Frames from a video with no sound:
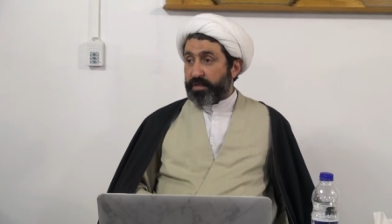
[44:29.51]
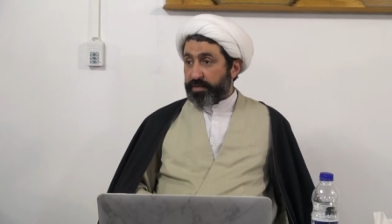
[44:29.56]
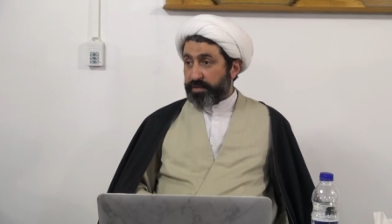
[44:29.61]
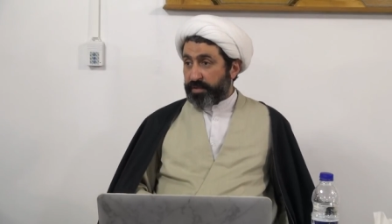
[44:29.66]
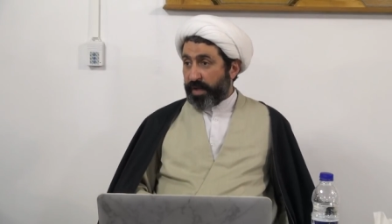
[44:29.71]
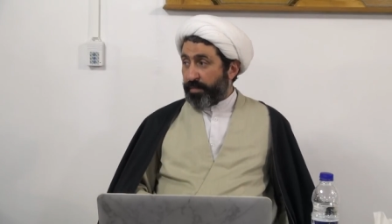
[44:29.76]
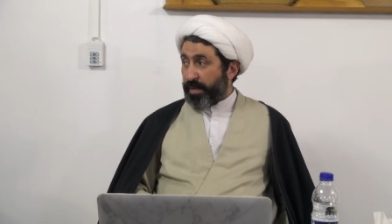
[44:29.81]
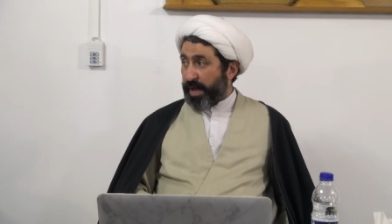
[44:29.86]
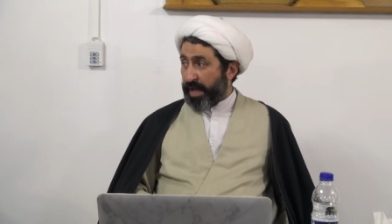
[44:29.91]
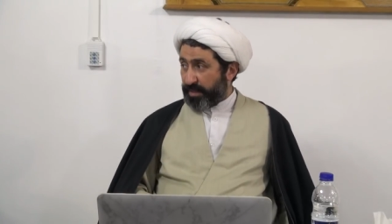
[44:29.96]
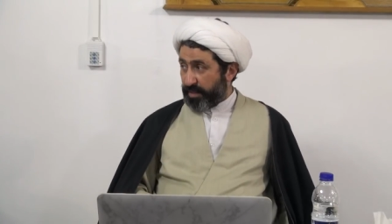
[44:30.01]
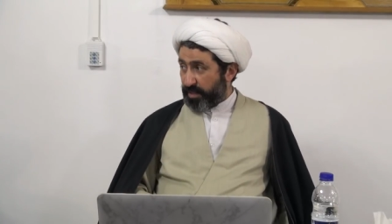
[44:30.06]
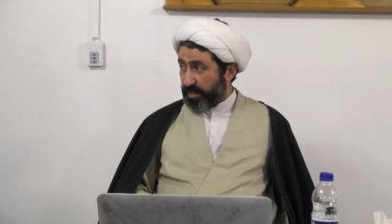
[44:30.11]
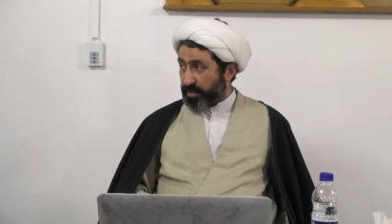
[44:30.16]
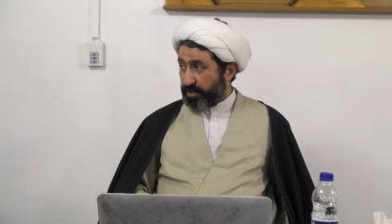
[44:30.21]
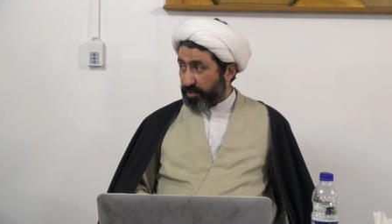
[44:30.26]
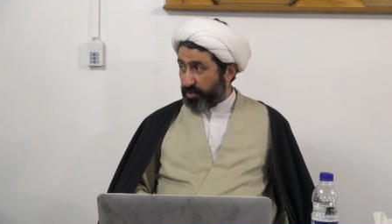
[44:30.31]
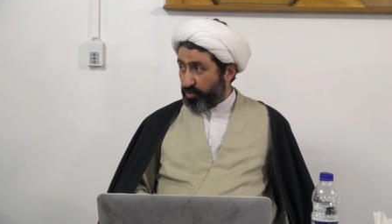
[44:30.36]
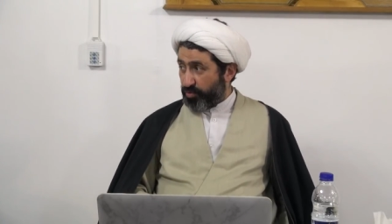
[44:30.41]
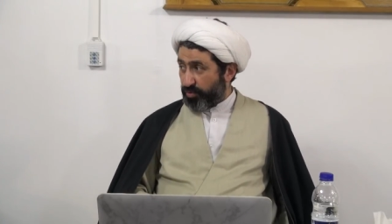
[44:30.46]
some
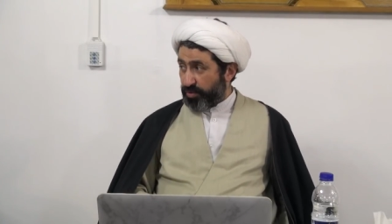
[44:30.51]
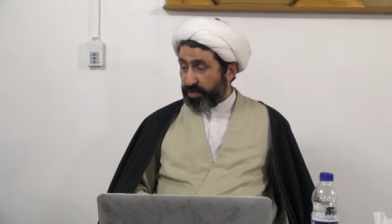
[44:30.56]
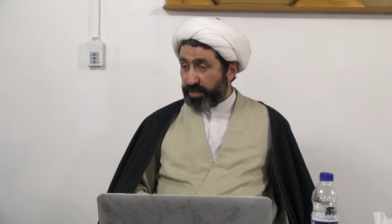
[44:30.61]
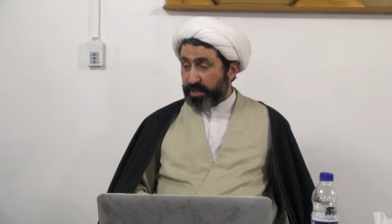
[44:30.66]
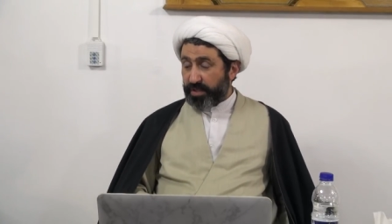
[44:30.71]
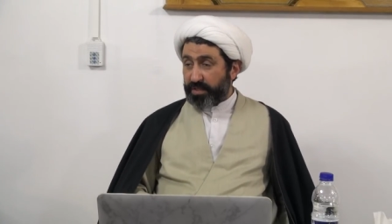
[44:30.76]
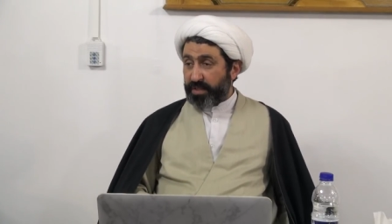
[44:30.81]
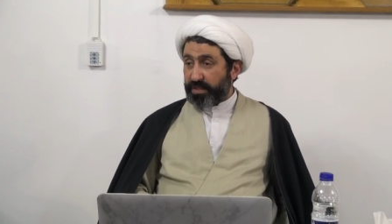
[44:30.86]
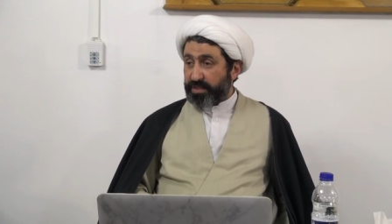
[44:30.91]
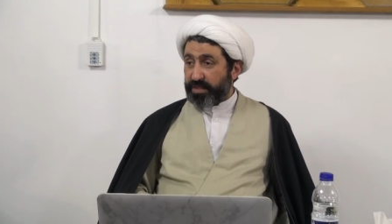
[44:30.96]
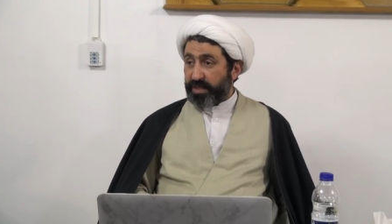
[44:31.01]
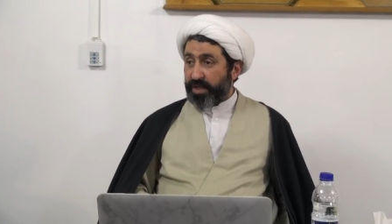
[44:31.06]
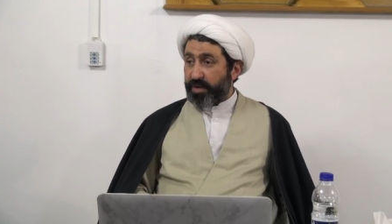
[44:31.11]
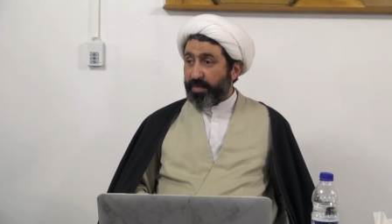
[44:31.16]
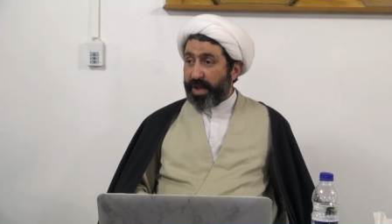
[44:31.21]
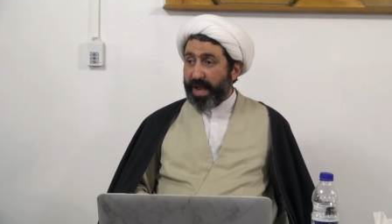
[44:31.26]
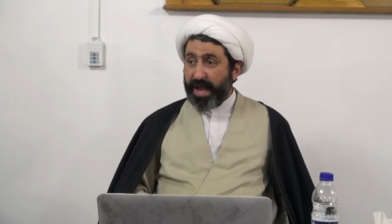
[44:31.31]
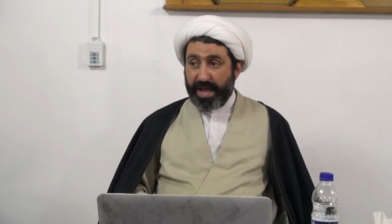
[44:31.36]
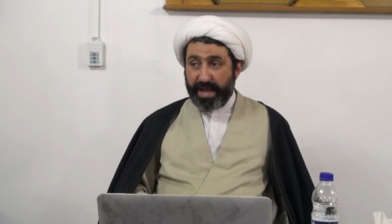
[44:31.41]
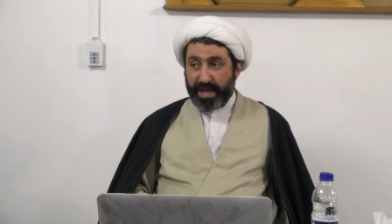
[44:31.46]
hadith using the
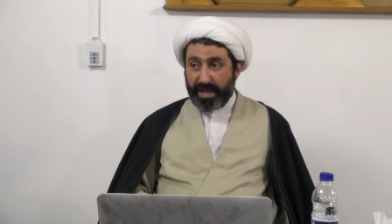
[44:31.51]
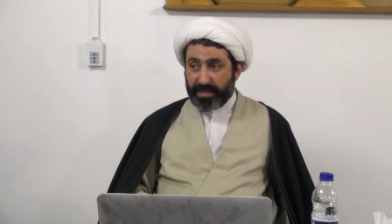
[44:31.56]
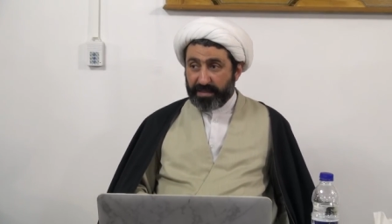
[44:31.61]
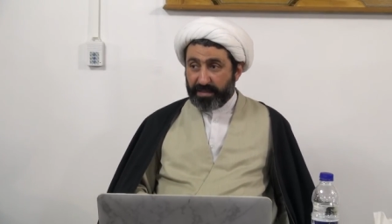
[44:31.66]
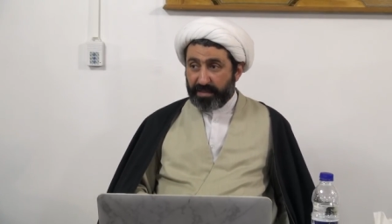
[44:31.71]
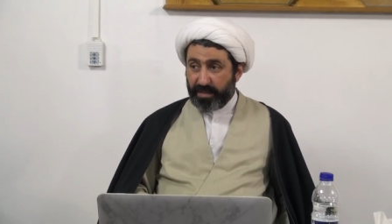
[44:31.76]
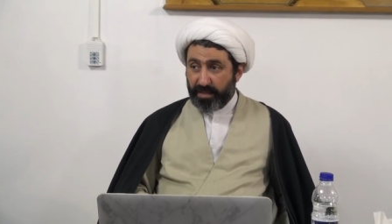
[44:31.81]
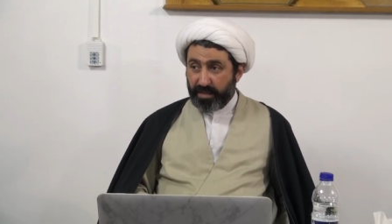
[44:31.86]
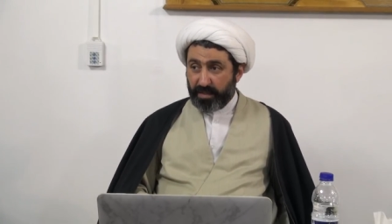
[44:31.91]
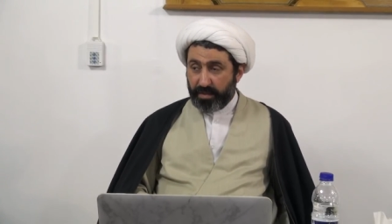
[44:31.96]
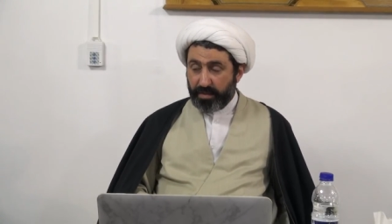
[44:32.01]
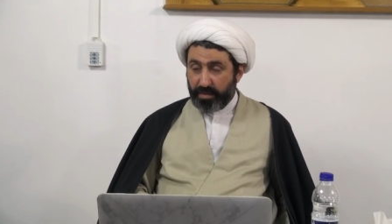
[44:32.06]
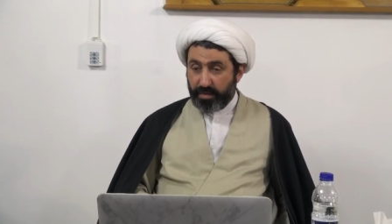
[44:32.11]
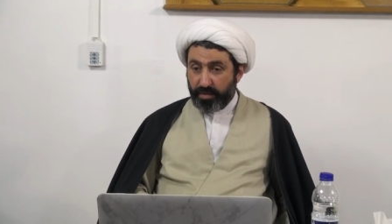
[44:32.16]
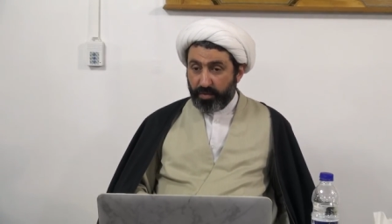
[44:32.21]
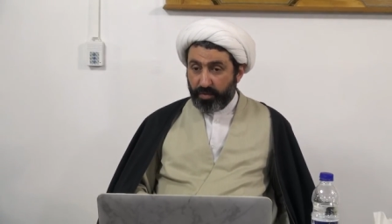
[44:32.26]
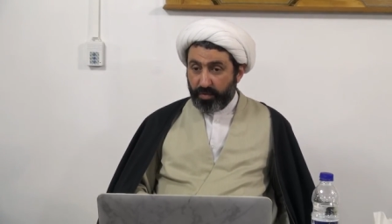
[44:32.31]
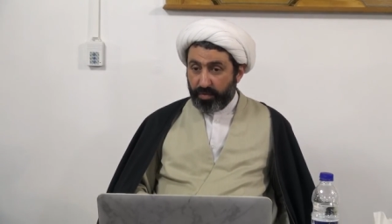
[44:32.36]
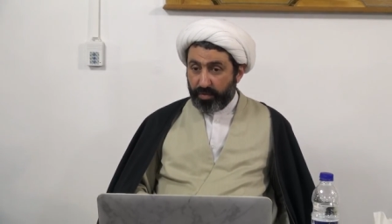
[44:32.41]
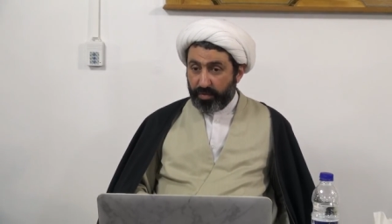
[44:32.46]
term adl
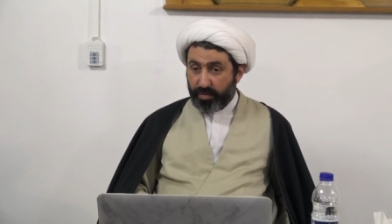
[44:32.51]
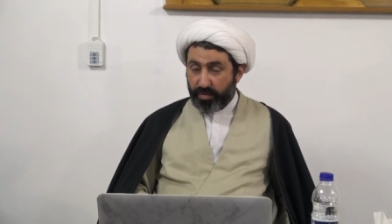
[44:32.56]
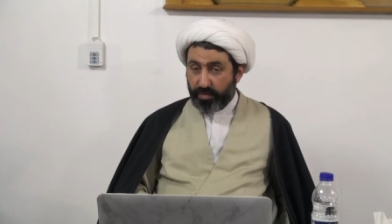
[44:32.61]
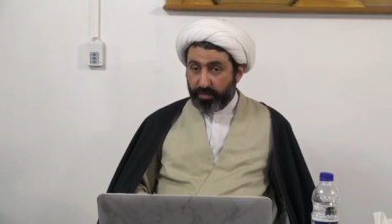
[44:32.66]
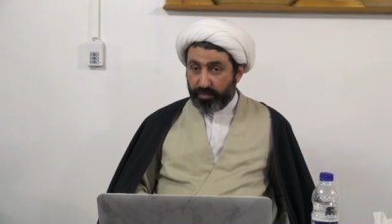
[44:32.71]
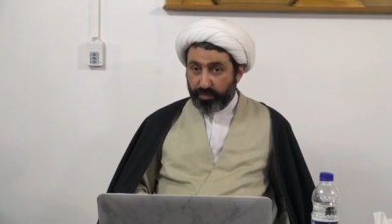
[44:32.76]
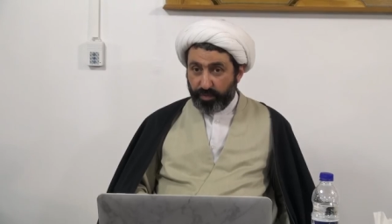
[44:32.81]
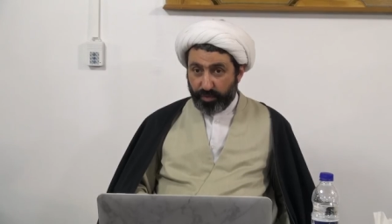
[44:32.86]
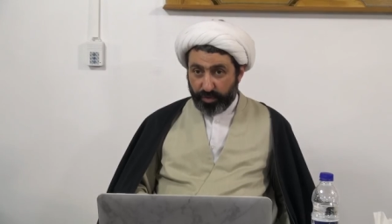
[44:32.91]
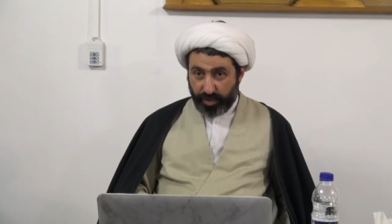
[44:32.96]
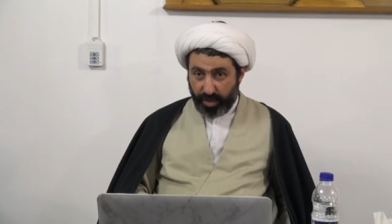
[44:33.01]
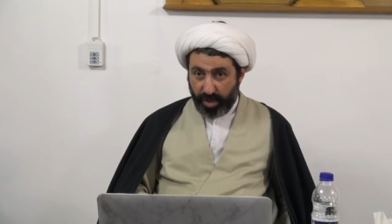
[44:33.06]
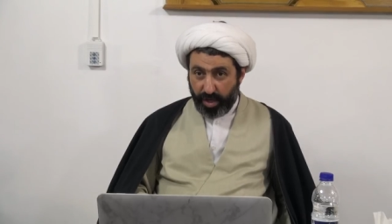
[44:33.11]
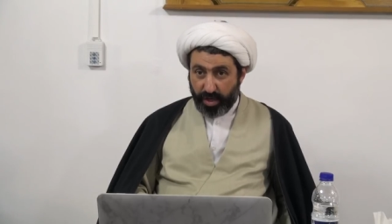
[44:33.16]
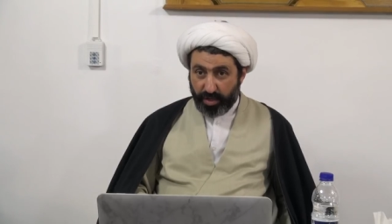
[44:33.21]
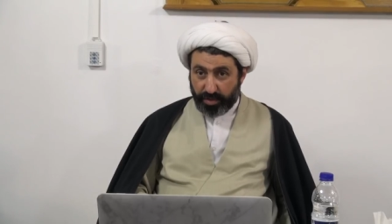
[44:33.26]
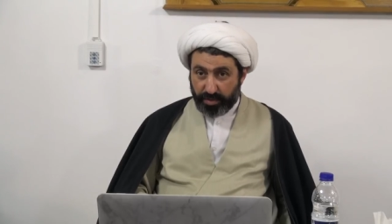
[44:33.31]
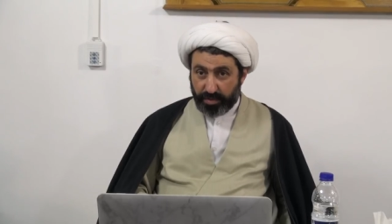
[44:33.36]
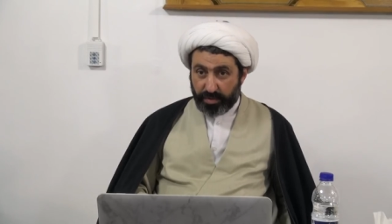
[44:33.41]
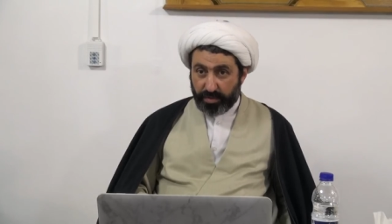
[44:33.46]
for
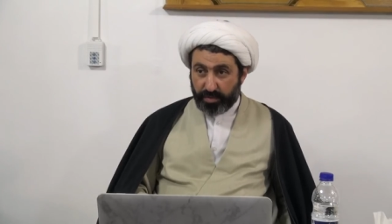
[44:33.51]
God.